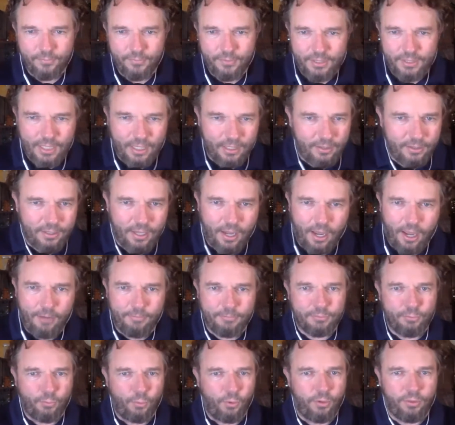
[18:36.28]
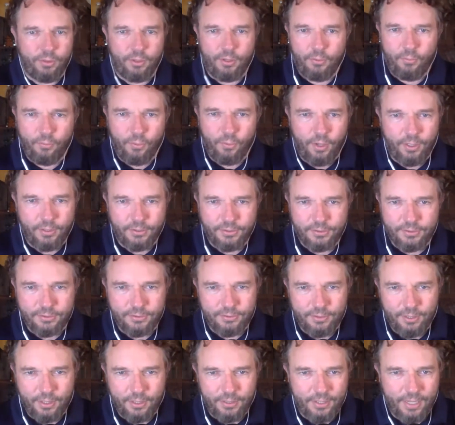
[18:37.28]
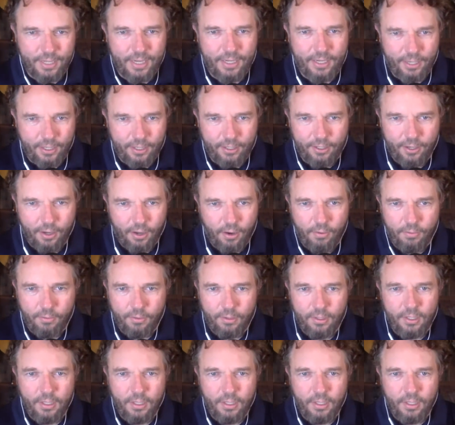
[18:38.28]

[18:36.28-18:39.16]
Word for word: 10 times more than it was a decade ago.